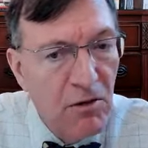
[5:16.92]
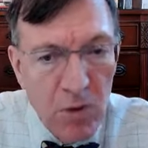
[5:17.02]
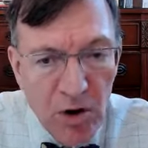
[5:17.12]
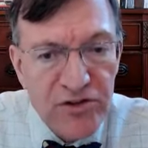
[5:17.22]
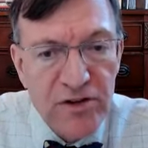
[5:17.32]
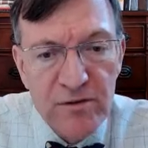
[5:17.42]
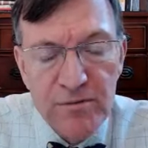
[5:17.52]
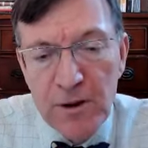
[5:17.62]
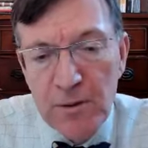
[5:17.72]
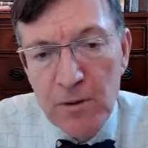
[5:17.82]
Most of the
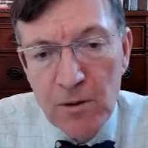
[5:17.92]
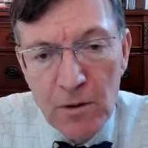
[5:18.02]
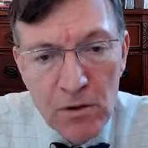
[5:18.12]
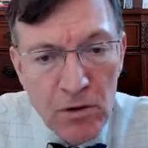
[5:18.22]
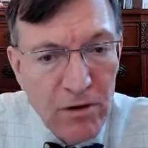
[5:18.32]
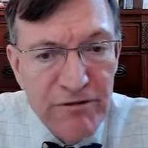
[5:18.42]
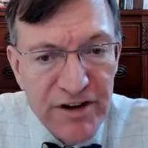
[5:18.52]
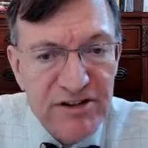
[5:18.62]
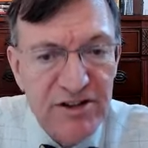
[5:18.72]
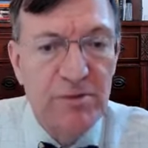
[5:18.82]
people who are
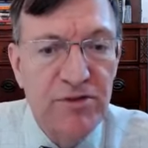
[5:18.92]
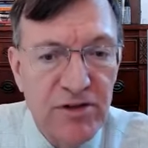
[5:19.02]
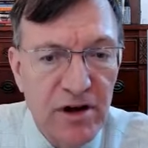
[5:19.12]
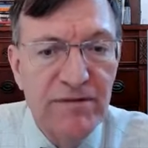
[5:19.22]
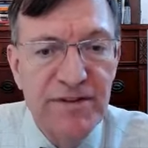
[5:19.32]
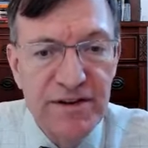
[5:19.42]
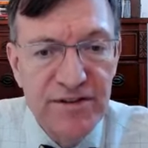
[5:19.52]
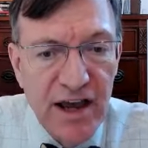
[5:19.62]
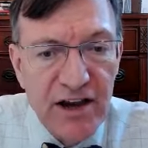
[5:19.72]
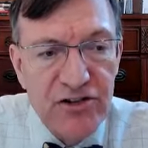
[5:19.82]
victims of
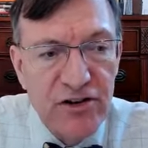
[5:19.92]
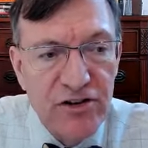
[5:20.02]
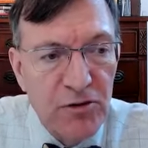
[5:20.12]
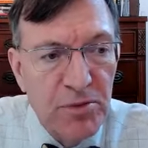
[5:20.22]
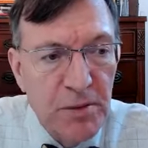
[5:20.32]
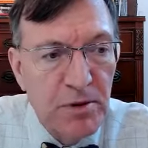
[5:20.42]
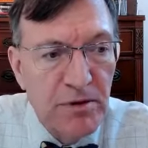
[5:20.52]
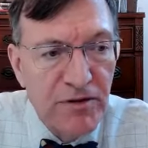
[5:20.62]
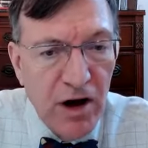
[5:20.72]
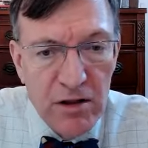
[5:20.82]
these actions are people
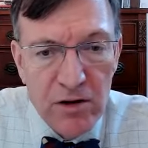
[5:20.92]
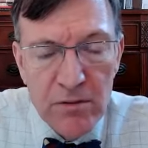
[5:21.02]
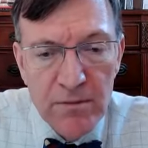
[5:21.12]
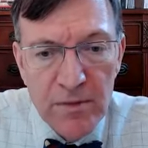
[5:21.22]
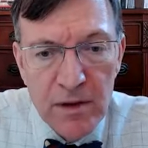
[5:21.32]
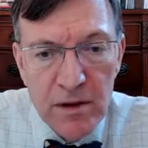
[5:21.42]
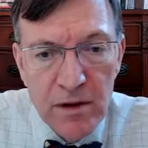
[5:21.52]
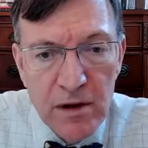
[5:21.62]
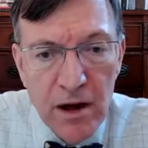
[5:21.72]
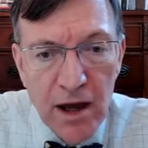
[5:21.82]
of color,
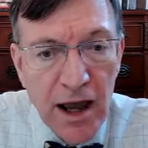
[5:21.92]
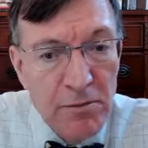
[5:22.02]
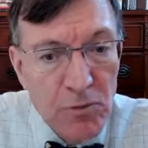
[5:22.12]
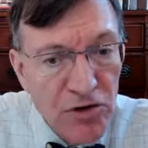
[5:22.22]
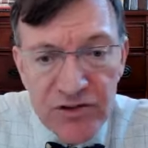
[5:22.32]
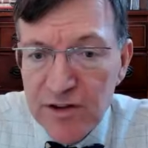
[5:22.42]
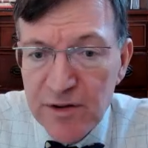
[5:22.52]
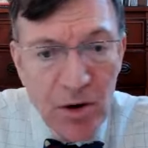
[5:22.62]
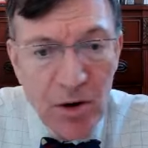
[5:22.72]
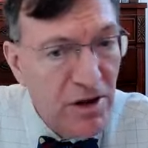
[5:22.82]
and most of
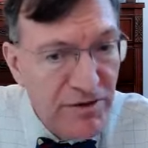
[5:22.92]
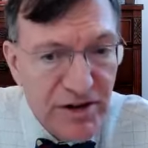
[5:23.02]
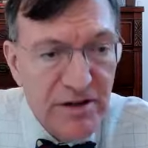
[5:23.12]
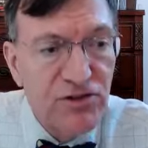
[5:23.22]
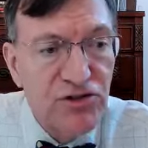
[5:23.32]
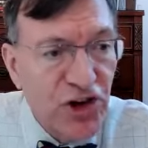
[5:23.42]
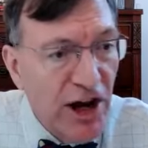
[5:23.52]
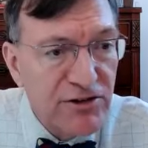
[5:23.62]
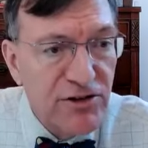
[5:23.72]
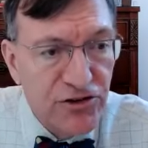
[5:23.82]
them are living
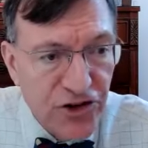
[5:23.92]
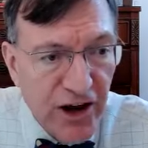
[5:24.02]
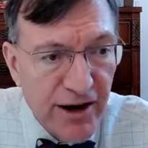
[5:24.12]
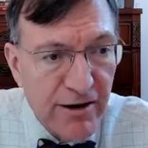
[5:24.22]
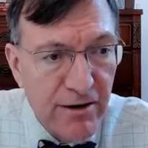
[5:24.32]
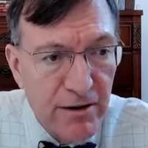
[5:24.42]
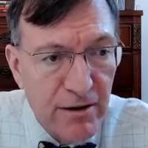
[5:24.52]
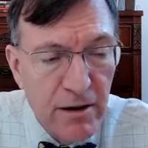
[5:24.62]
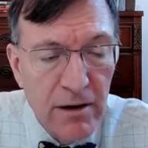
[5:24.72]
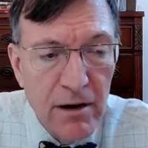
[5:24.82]
check to check.
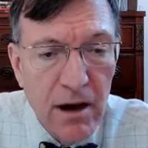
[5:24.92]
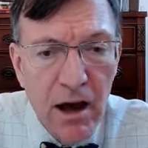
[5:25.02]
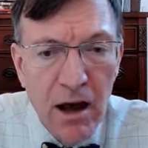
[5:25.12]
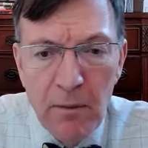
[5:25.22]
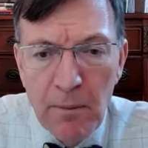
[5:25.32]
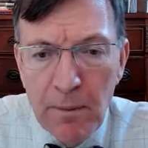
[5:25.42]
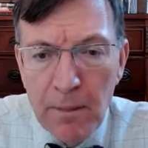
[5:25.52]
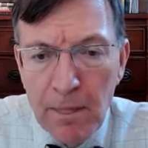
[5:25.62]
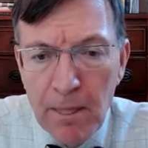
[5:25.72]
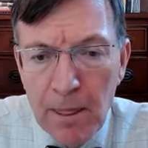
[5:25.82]

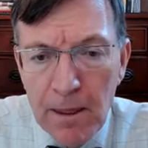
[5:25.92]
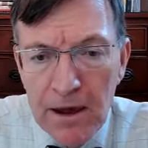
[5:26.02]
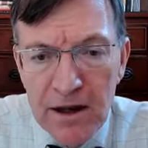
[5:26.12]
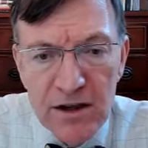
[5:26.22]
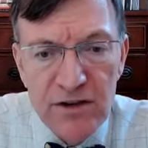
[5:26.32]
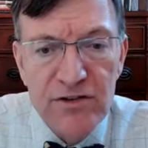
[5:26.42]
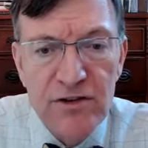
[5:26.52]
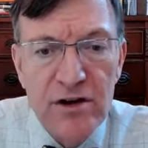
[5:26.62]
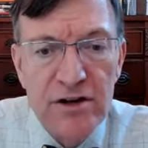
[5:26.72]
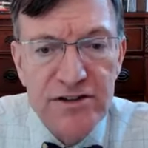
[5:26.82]
It
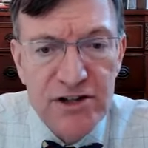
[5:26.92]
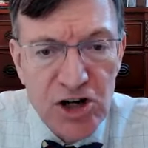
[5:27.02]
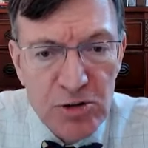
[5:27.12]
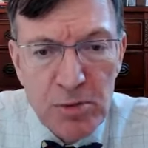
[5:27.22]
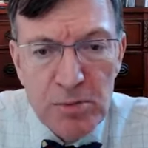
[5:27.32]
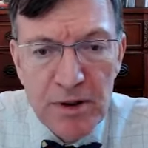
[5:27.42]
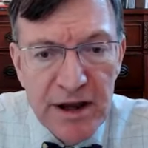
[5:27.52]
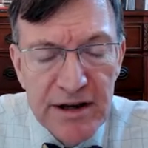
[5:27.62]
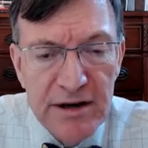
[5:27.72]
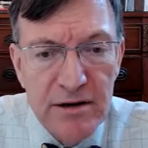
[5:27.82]
is a terrible
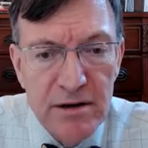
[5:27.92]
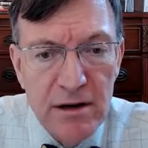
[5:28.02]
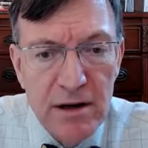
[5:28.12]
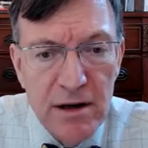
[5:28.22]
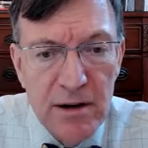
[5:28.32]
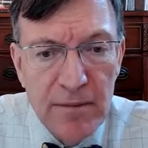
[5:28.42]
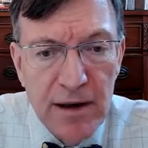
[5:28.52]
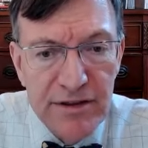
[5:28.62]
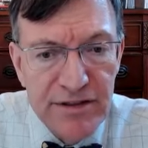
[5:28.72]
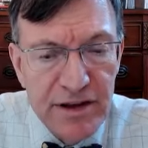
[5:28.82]
blight,
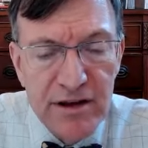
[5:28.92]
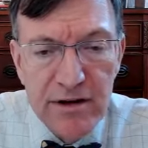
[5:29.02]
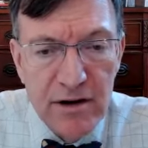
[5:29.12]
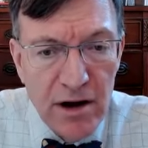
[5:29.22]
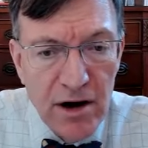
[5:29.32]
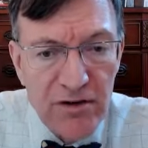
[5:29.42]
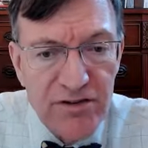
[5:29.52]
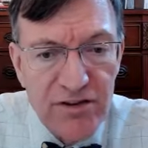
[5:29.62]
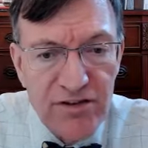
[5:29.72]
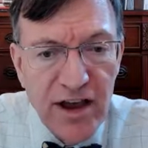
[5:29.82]
I think, on our
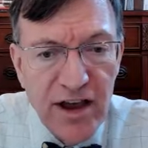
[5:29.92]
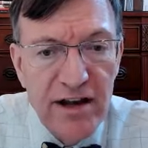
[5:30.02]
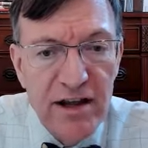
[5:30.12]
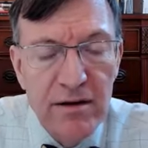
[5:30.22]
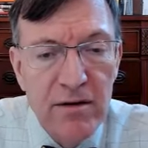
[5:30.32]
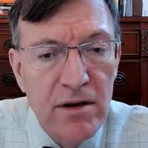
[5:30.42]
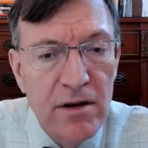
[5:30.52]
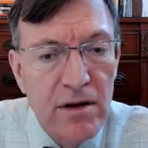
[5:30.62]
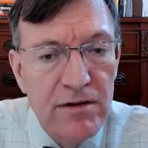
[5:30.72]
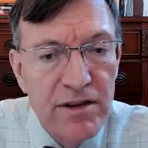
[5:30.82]
society
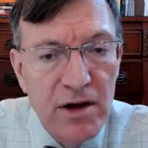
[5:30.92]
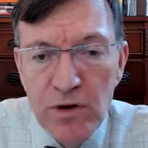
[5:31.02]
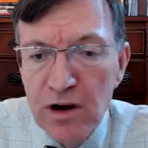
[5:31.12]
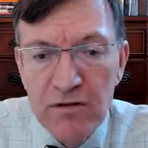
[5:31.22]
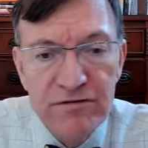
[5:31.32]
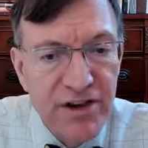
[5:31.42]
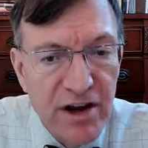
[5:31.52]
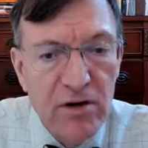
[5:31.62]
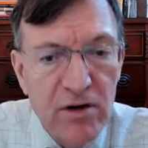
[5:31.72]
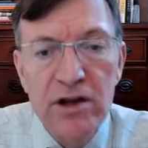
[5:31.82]
that we are
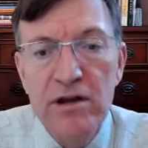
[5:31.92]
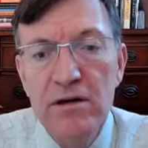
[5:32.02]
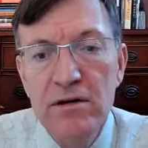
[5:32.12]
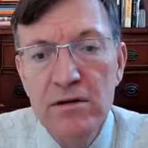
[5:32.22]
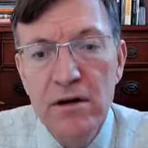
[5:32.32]
very